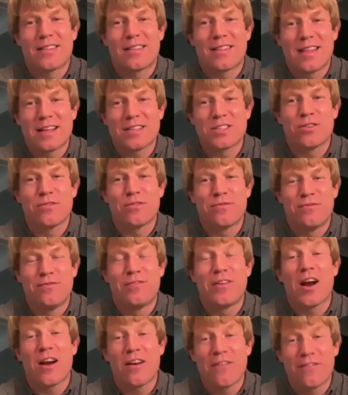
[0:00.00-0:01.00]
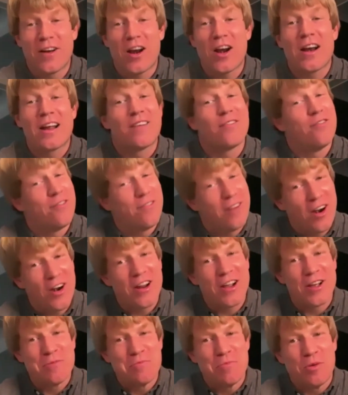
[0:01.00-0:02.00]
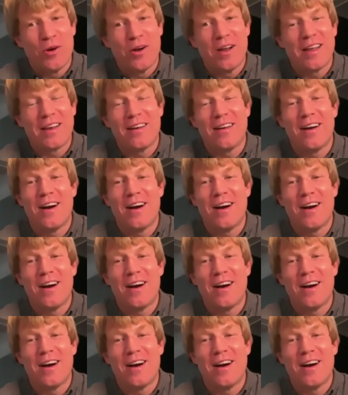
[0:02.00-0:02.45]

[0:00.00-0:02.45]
that's a very, very, very good point.